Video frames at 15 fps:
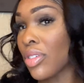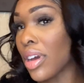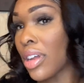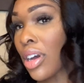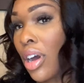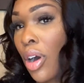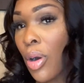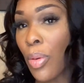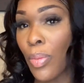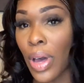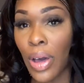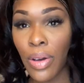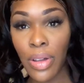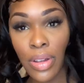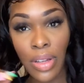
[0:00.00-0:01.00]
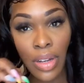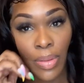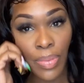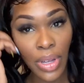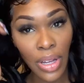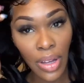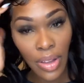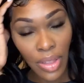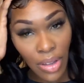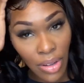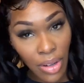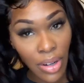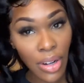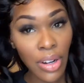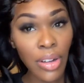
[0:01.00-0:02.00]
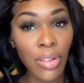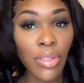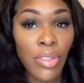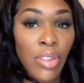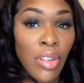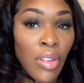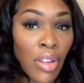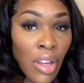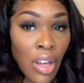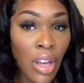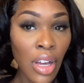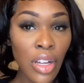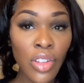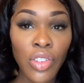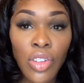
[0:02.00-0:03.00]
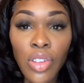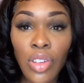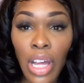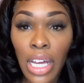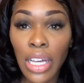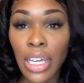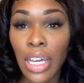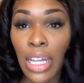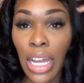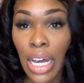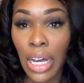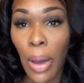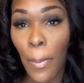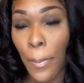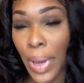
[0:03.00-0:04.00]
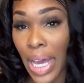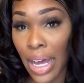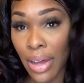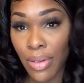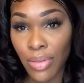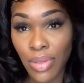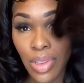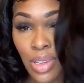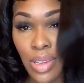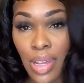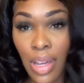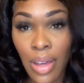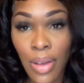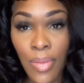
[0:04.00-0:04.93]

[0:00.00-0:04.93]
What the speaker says: to try to comb out a little bit of the curls just so I can get like a bounce.